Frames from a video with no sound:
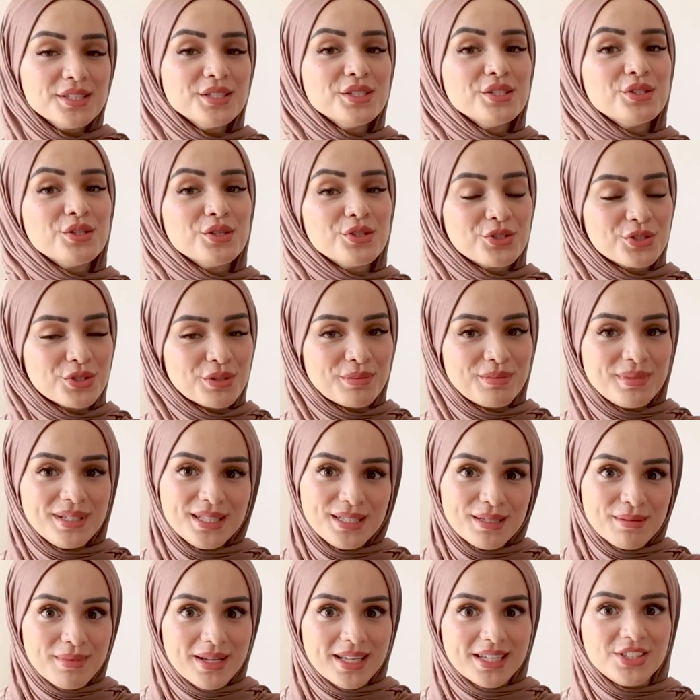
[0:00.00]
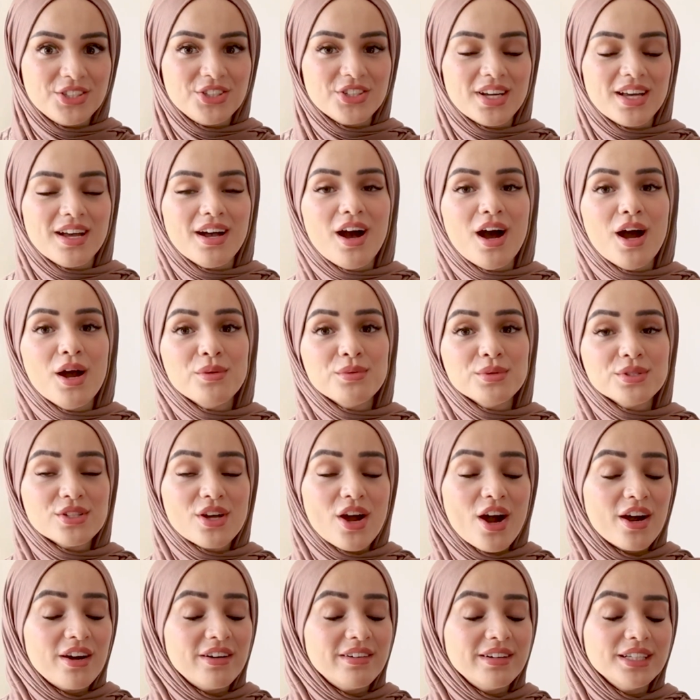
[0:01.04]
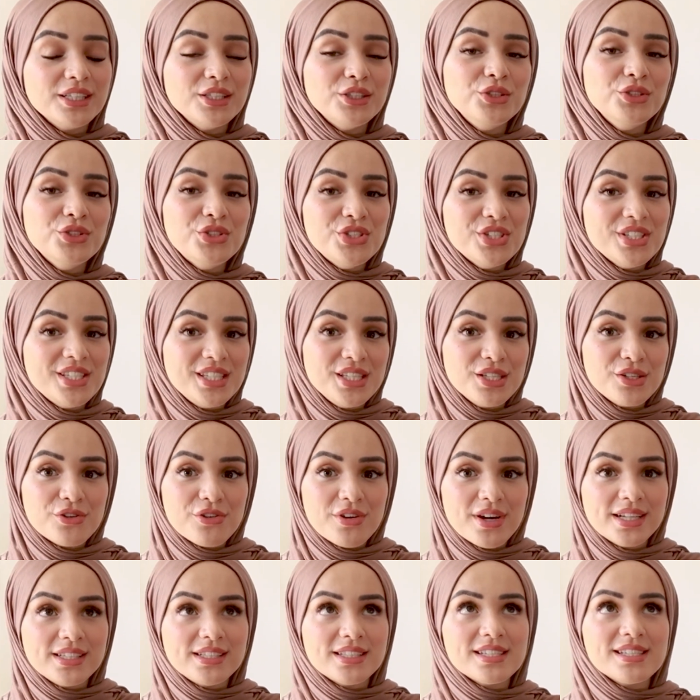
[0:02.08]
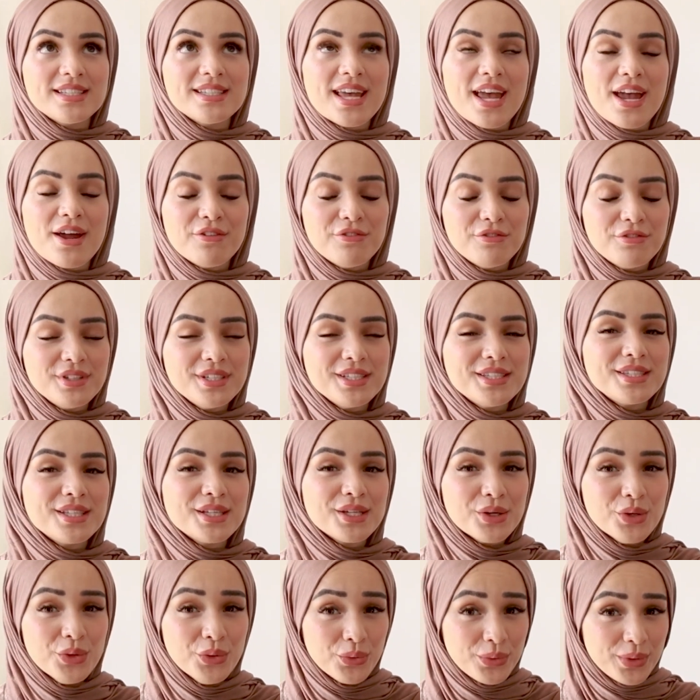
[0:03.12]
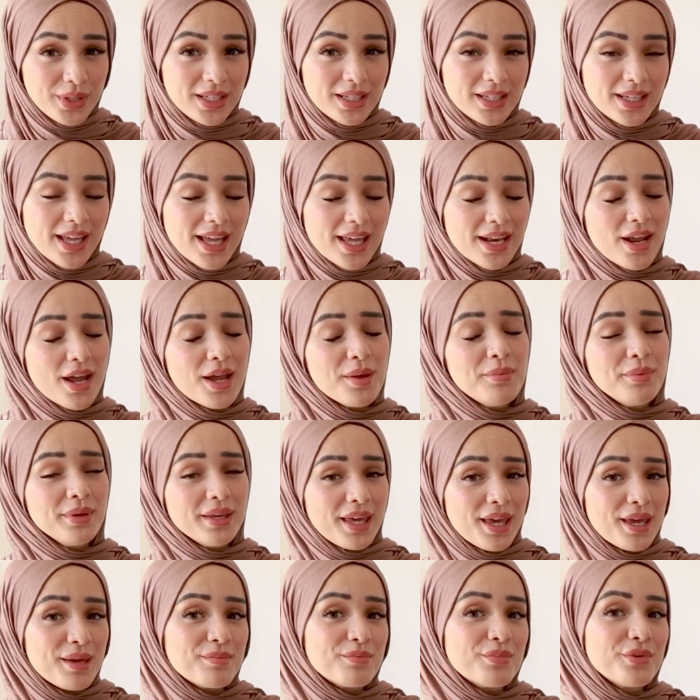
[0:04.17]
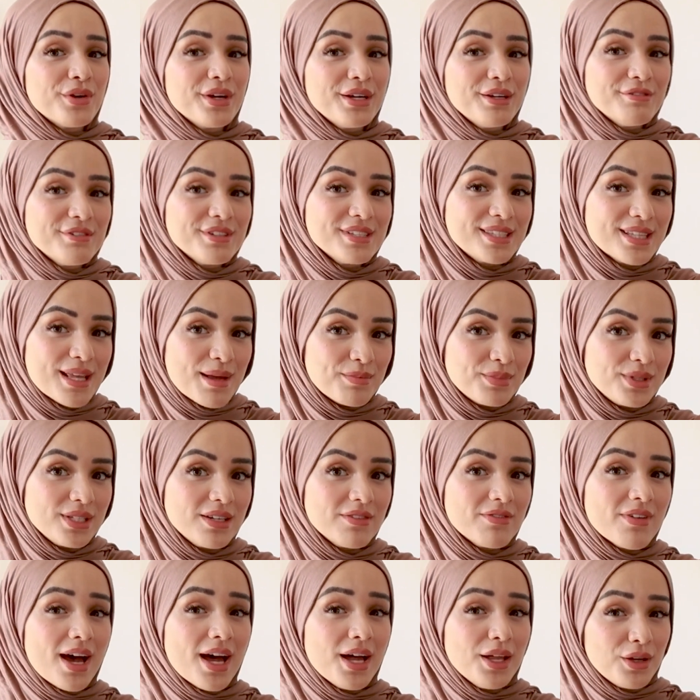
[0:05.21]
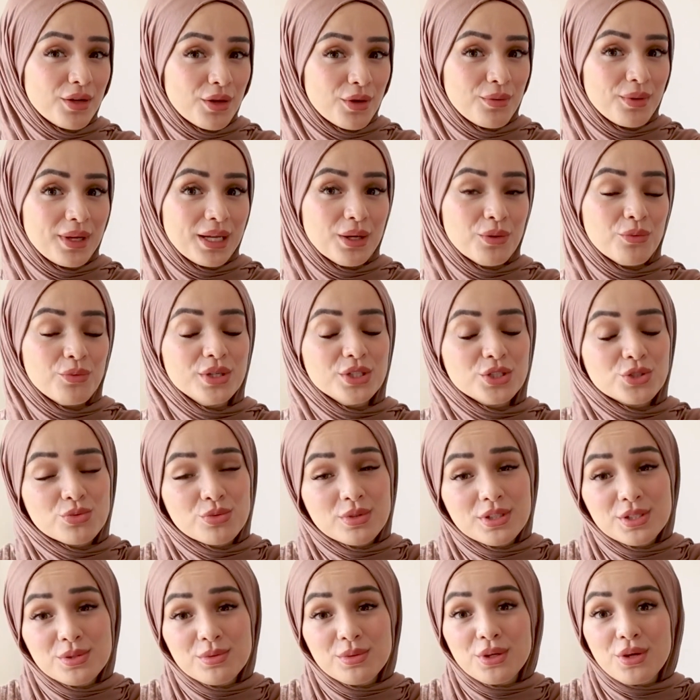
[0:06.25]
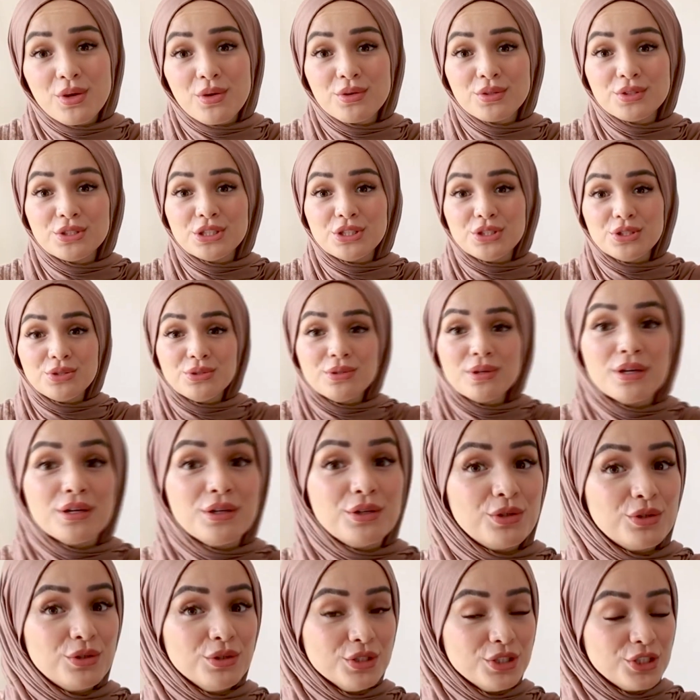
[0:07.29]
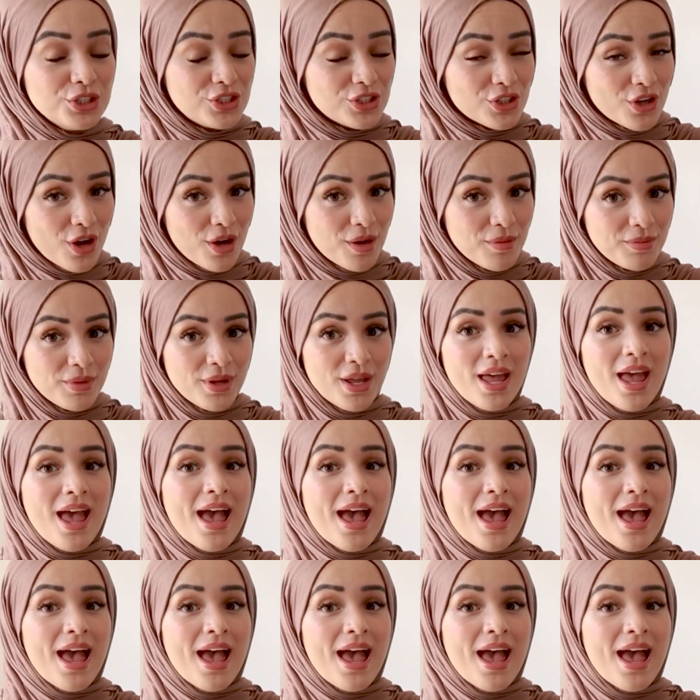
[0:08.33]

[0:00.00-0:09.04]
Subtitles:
a social media manager, I was hiring UGC creators every single week, and I became pretty receptive at knowing which ones were going to do a good job